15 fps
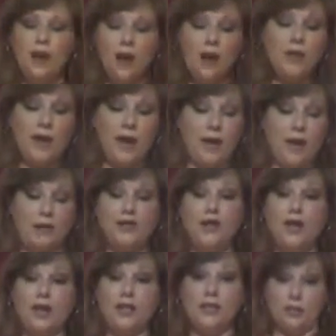Okay, our
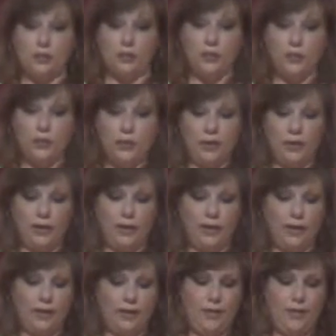sauce is
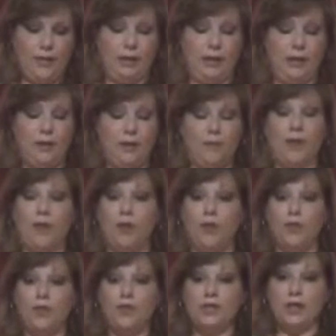really thickening up now, and
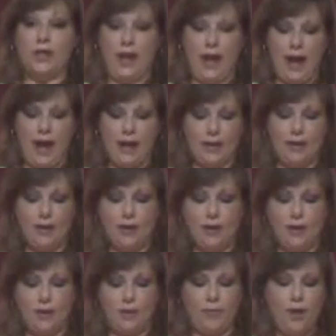we're just going to add
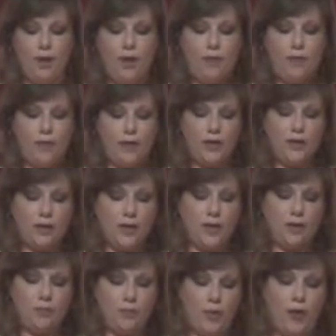some fresh
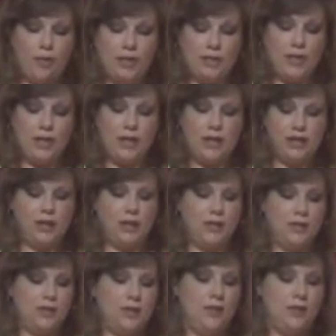grated Parmesan
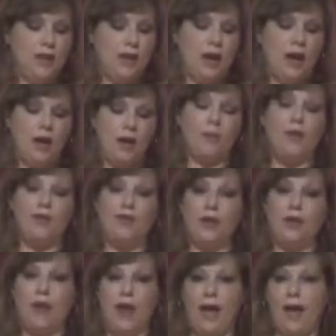cheese. If you
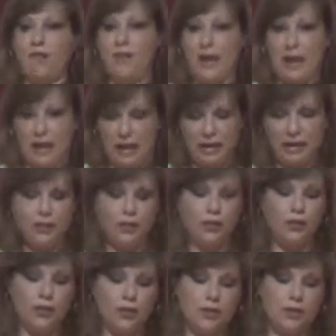don't have that handy,
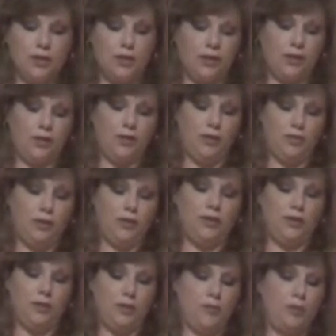you can certainly use
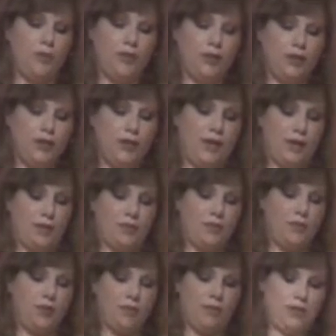the pre-shredded
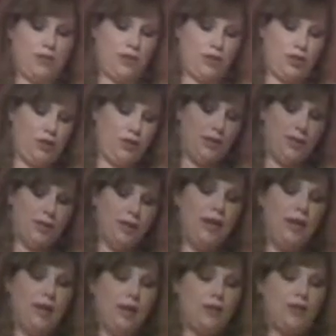Parmesan cheese.
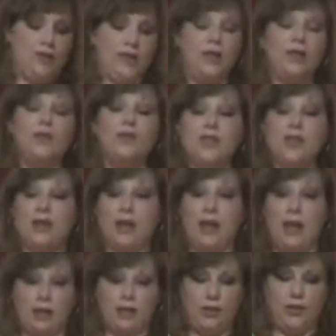Just gives it an
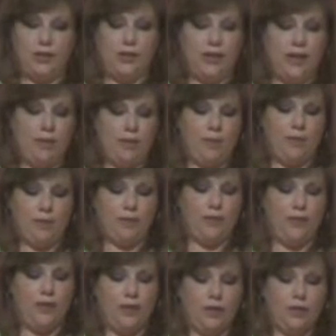extra depth of
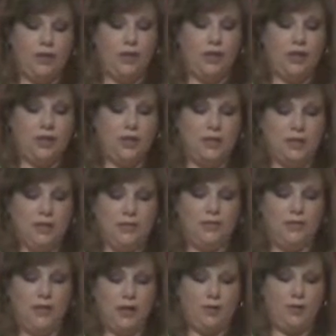cheesy
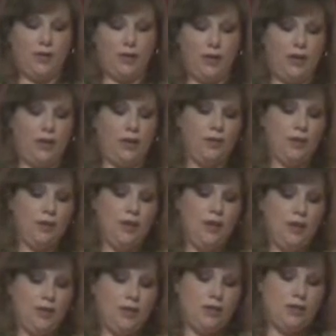flavor here.
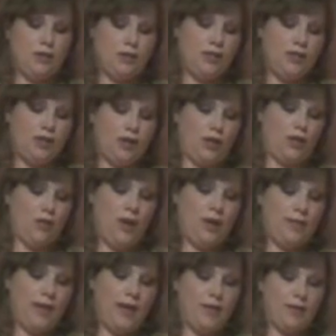So we're just going to
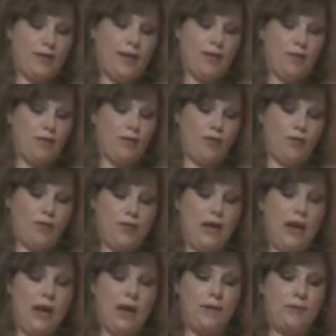grate that down over the
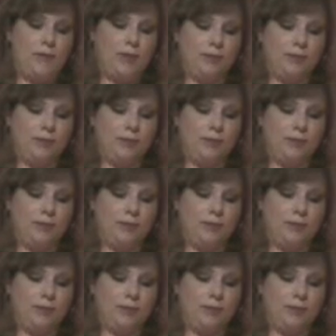top.